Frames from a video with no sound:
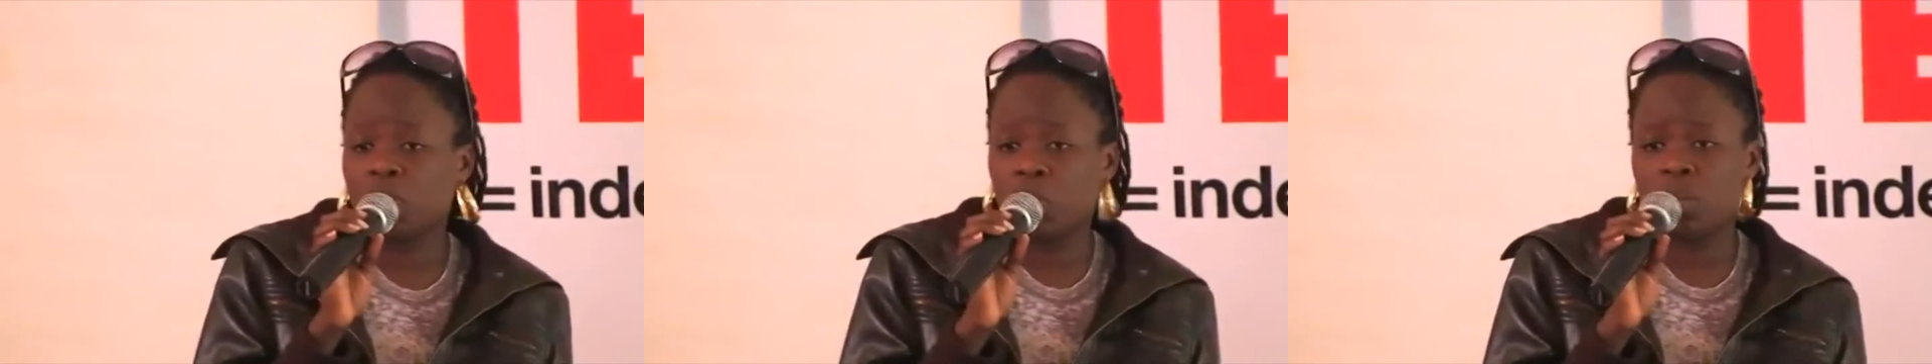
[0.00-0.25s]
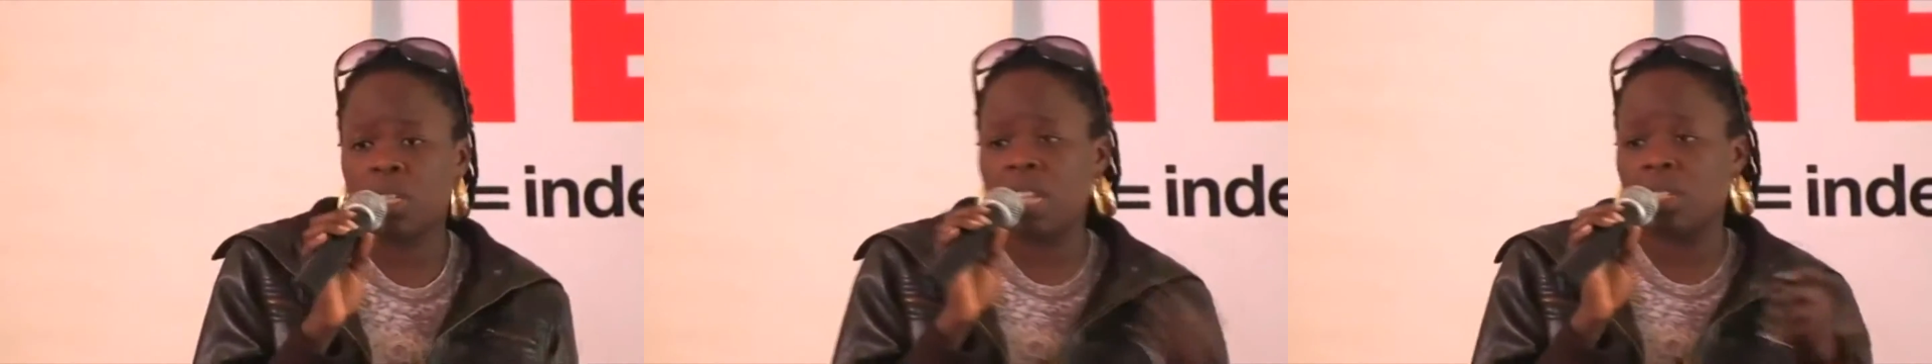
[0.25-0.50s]

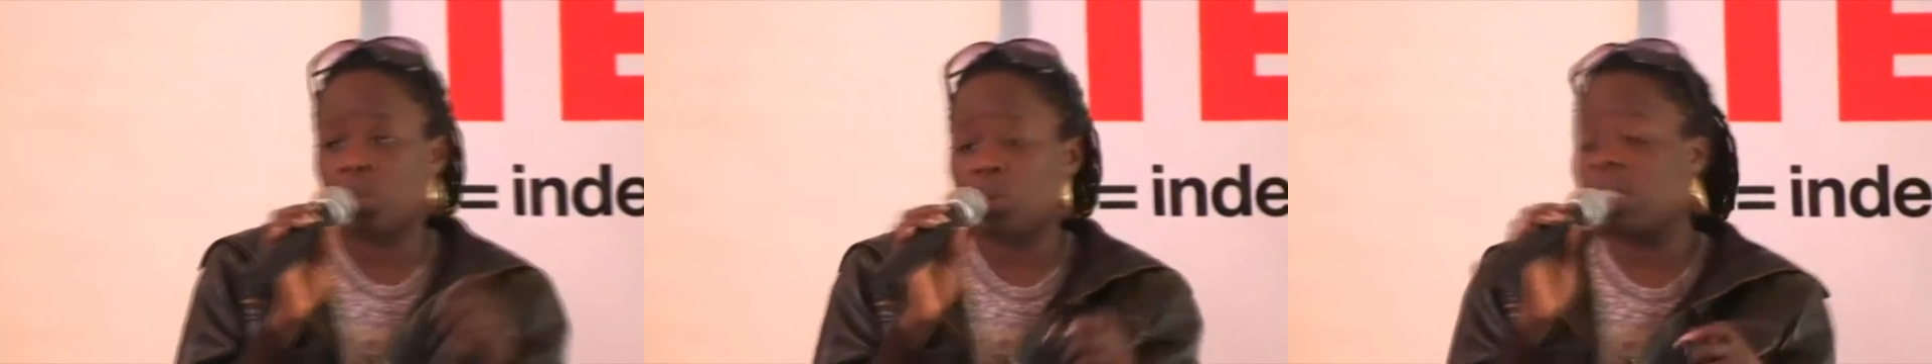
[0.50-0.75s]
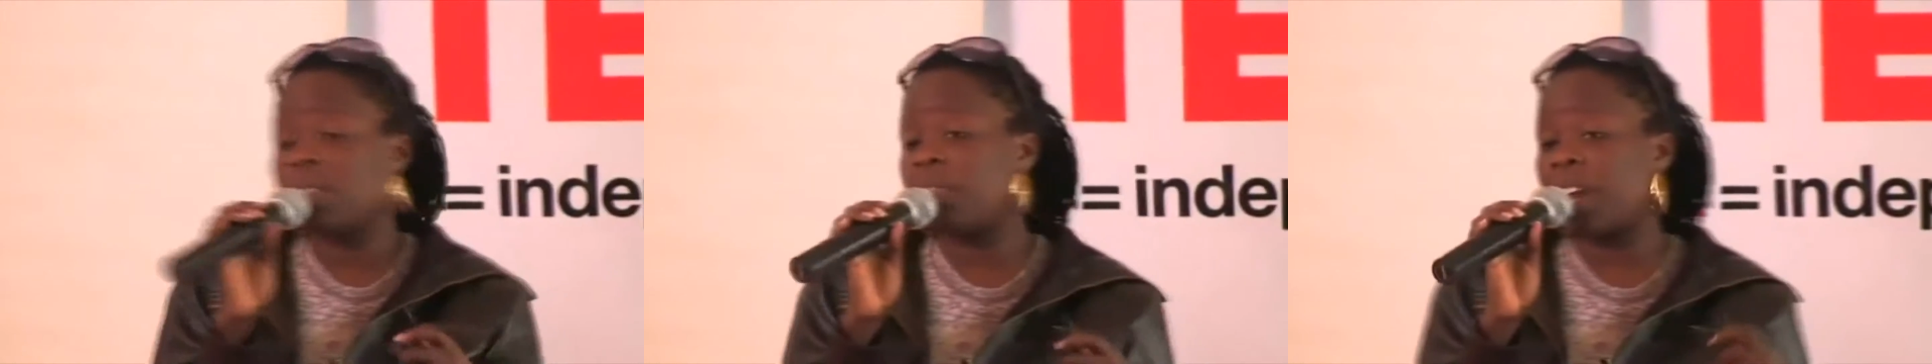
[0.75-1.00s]
Truth does
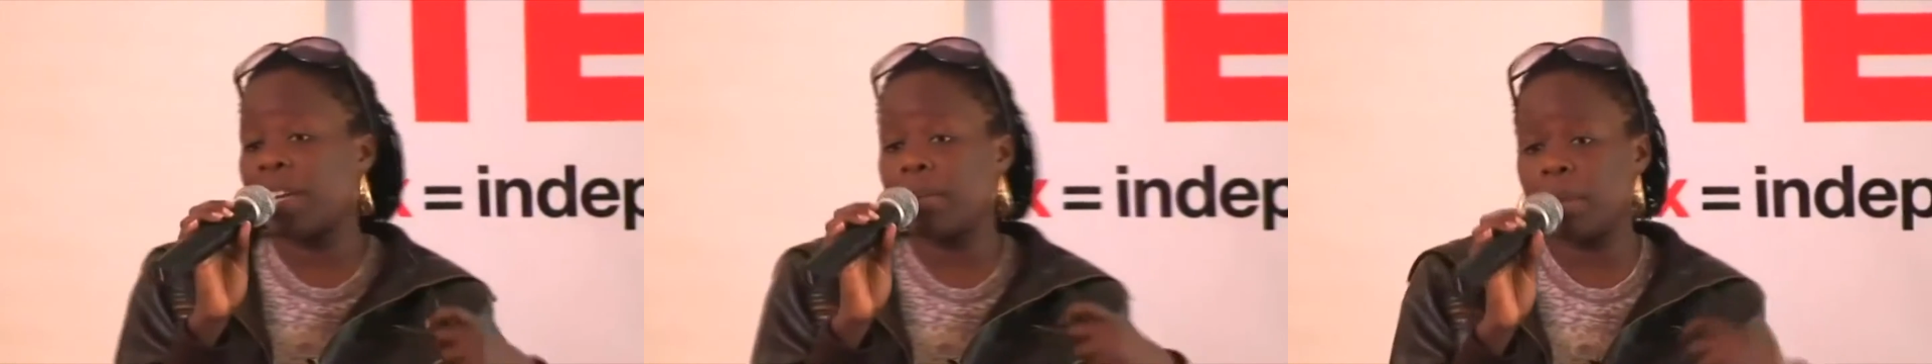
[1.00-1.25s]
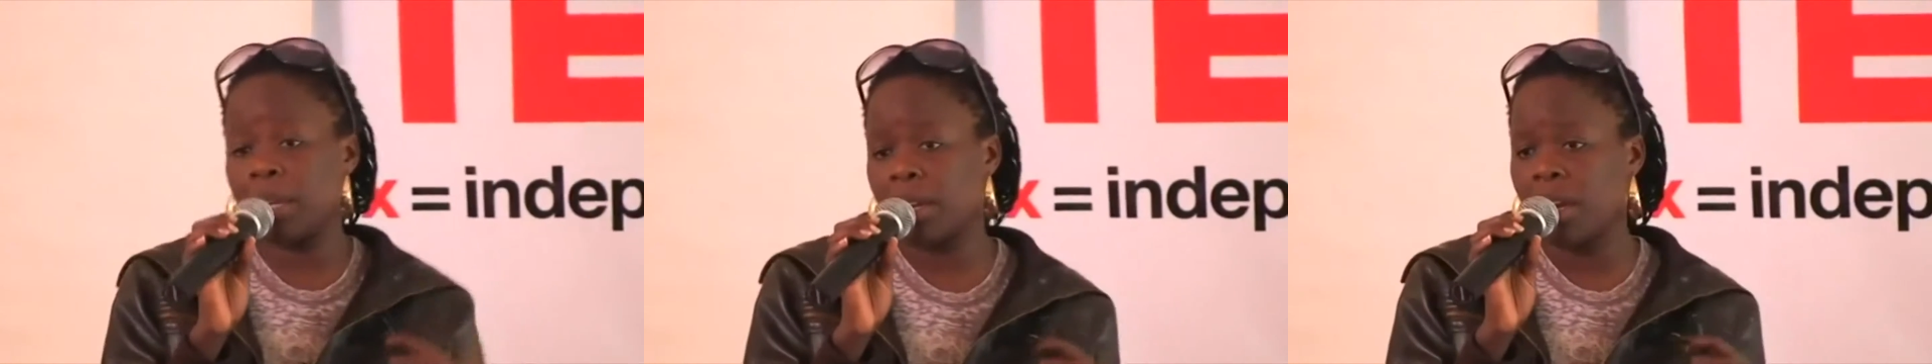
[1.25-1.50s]
not define
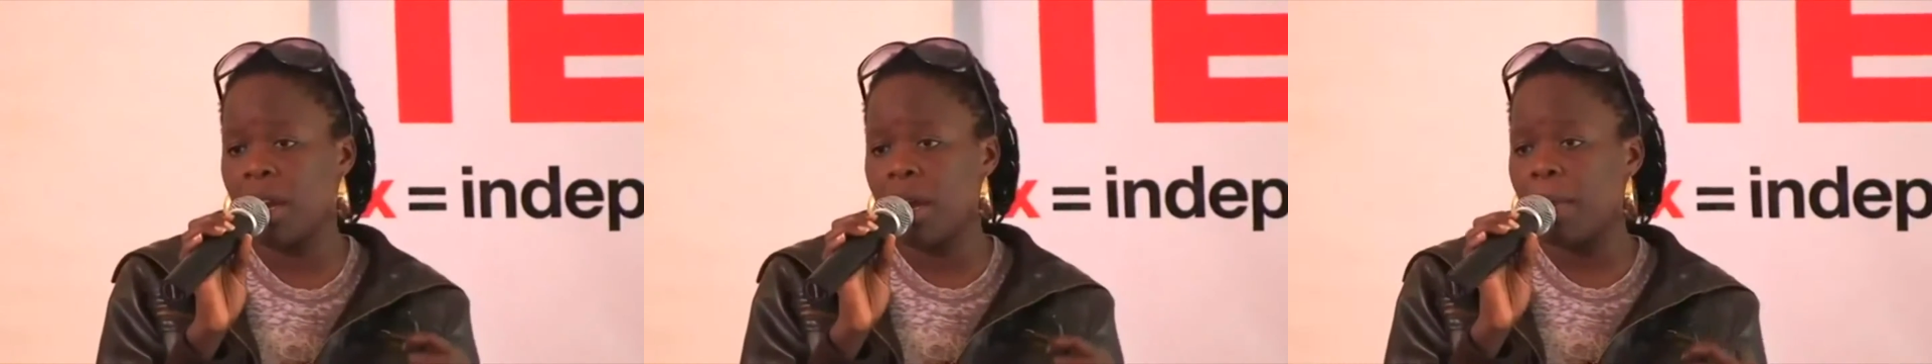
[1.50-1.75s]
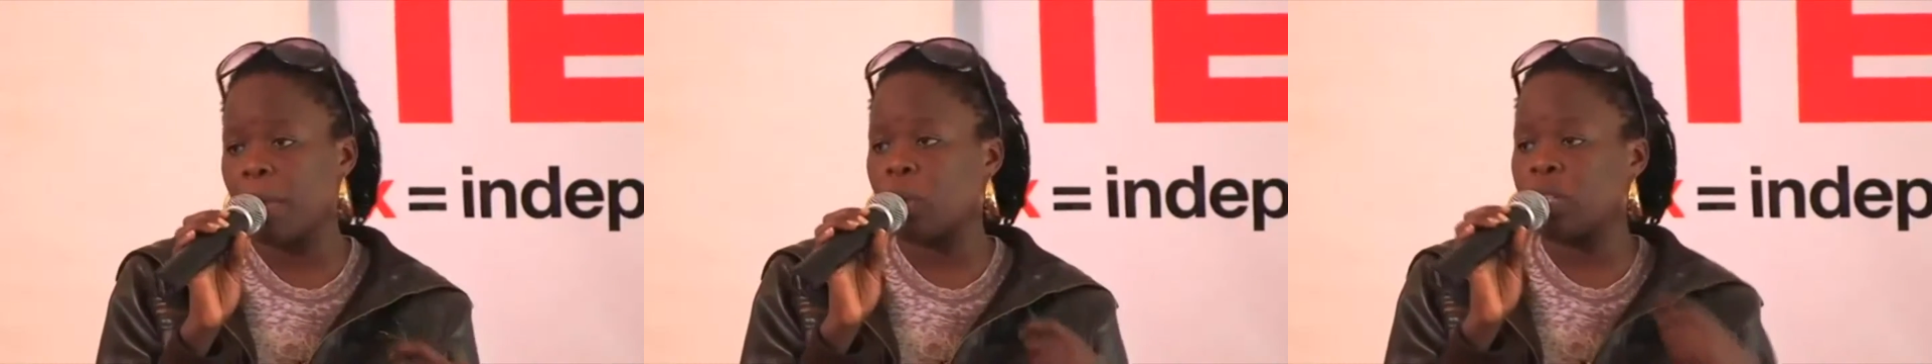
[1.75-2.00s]
me.
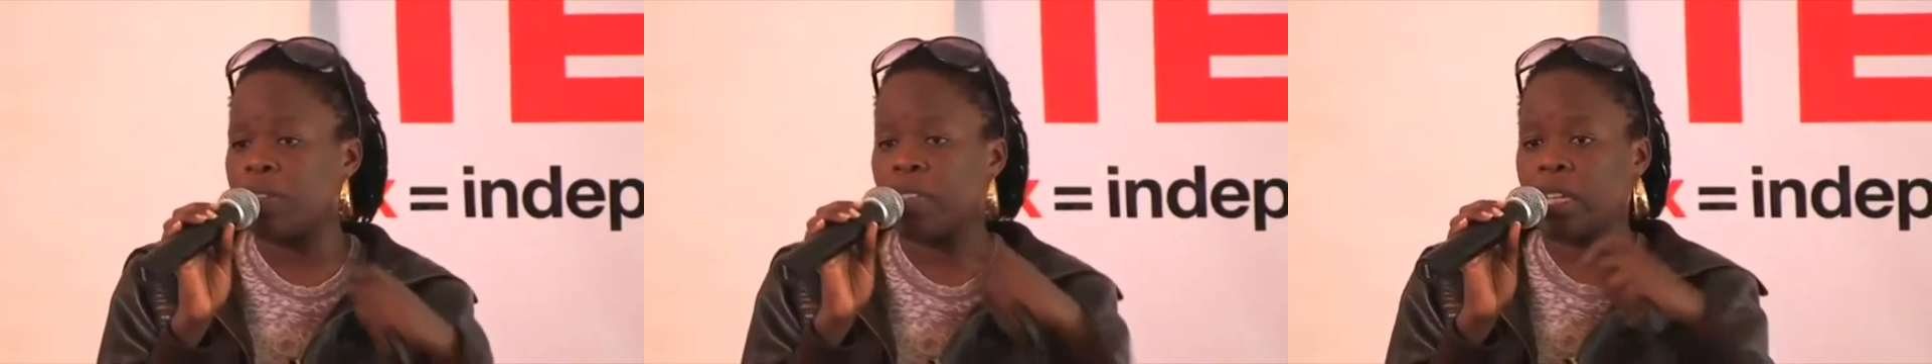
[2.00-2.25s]
Because if